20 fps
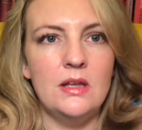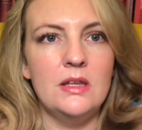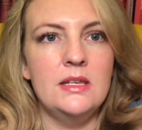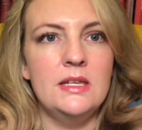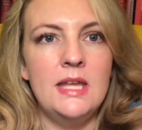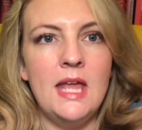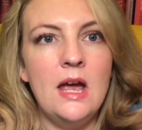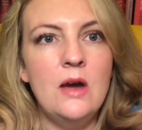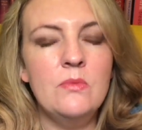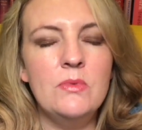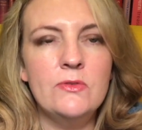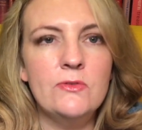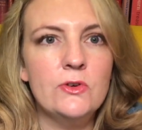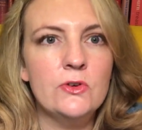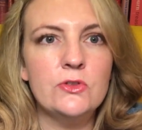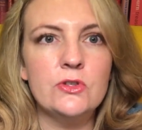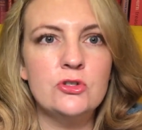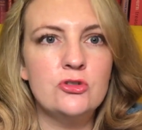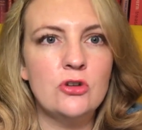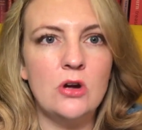Now we've
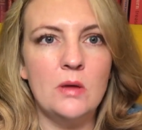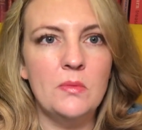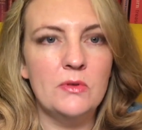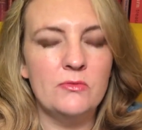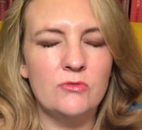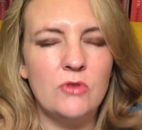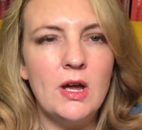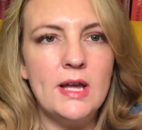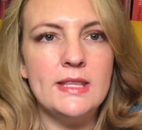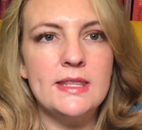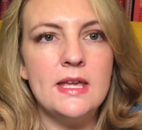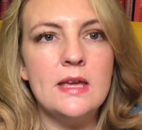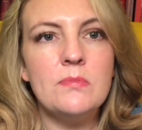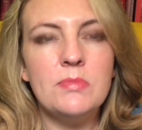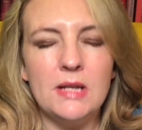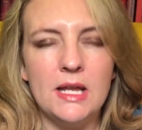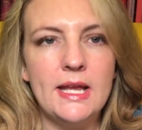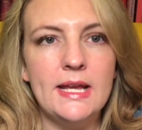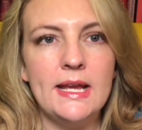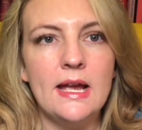got the drama right there
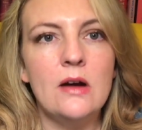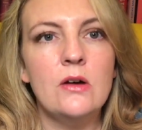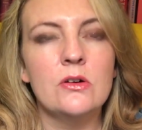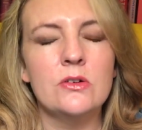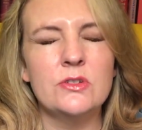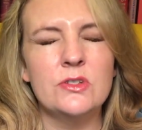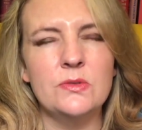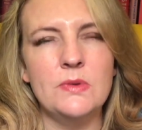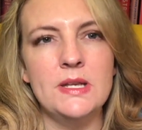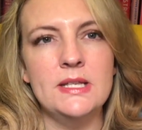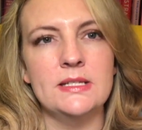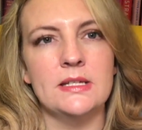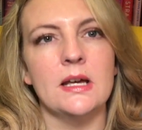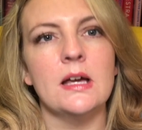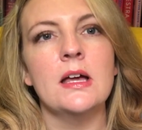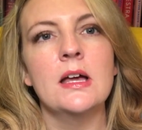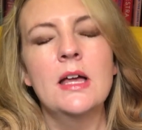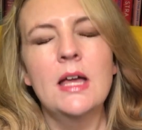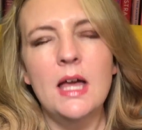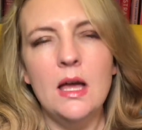playing out on
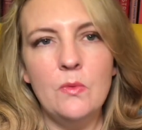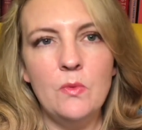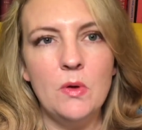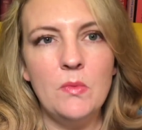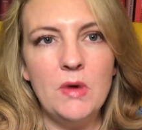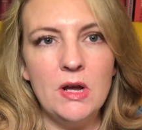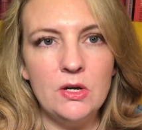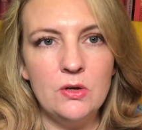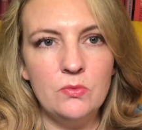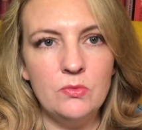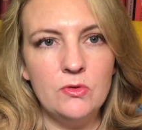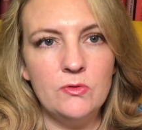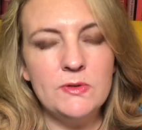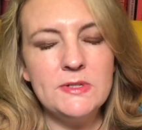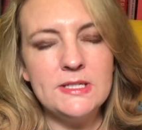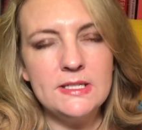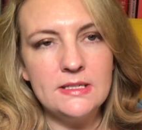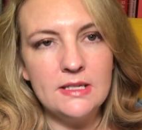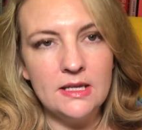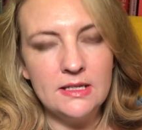Twitter, and what Michael Wolff
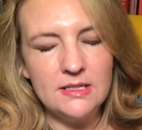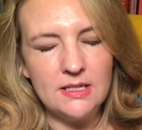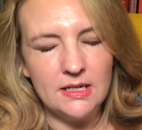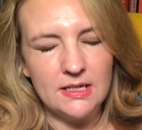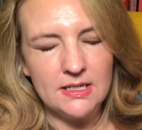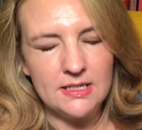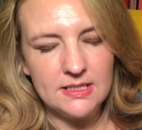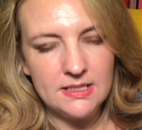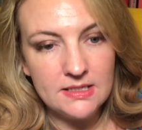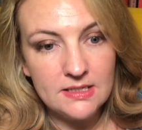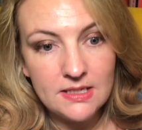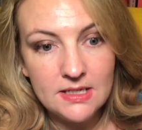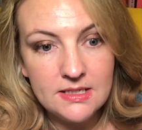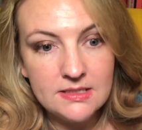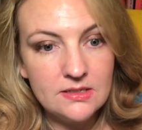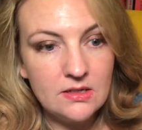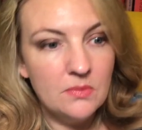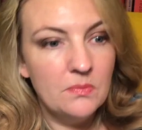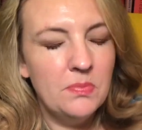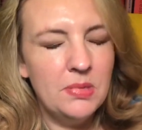has done
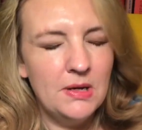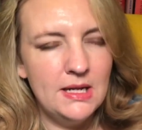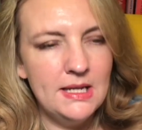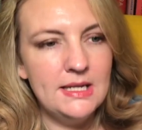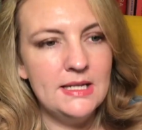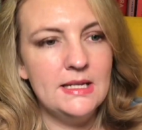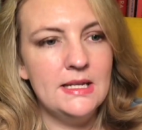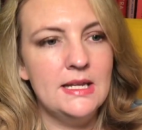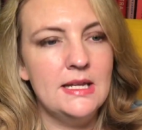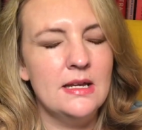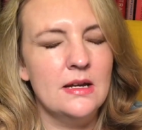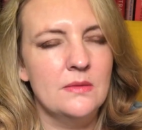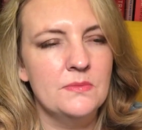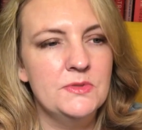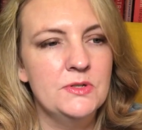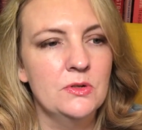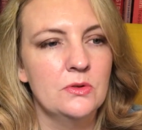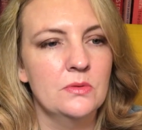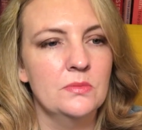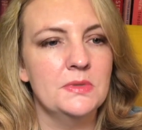is completely
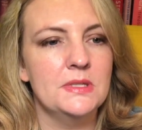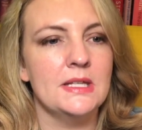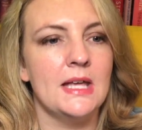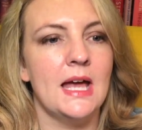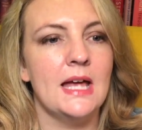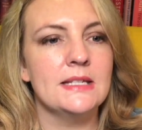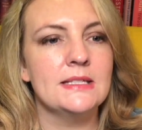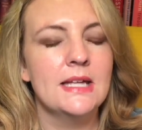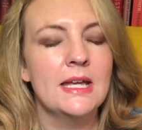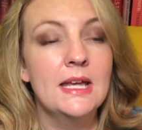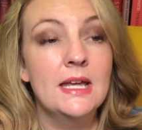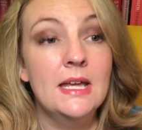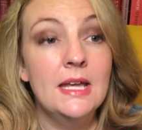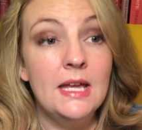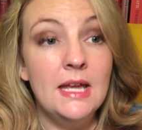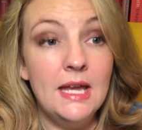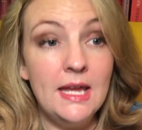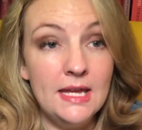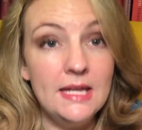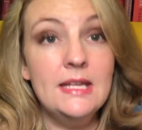absorbed that.
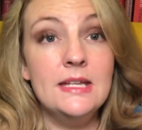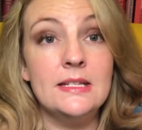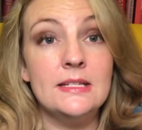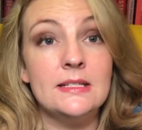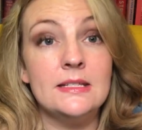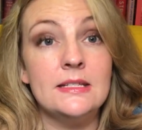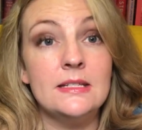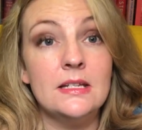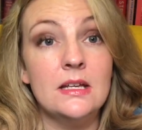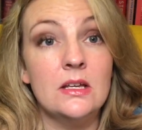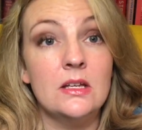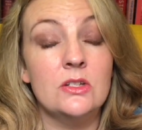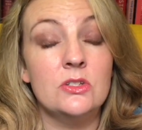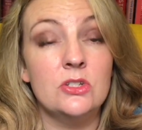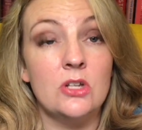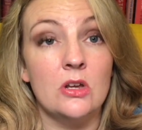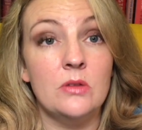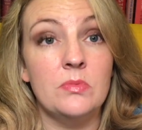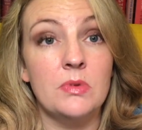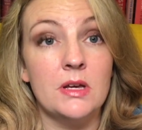He is a
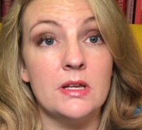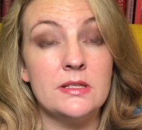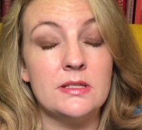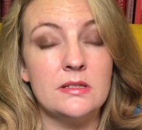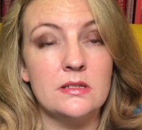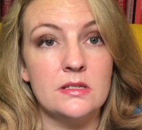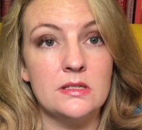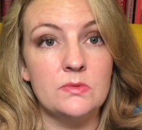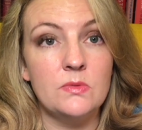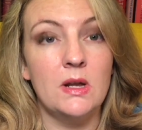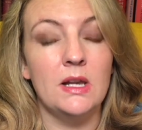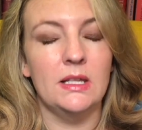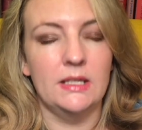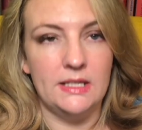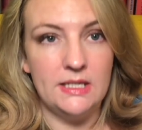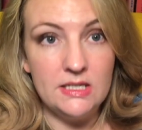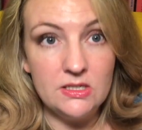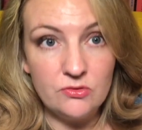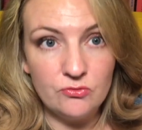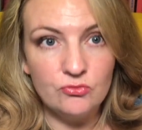show person as well, and
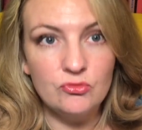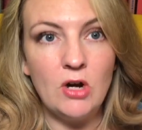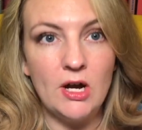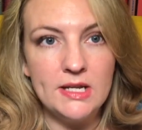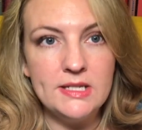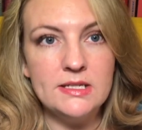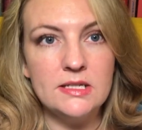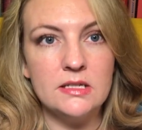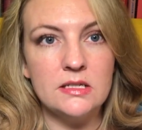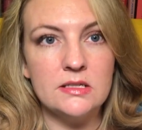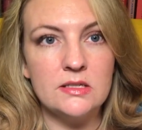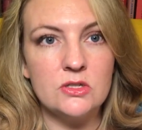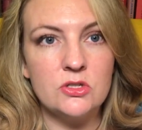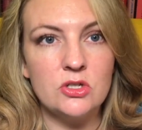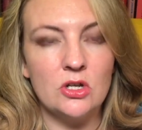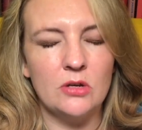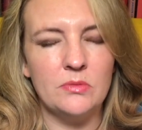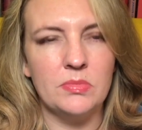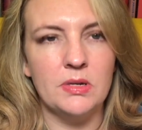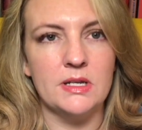he is writing as a
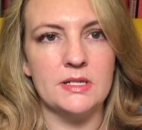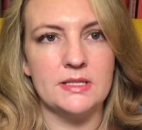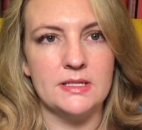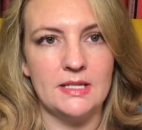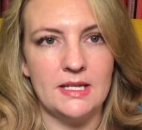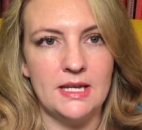show person.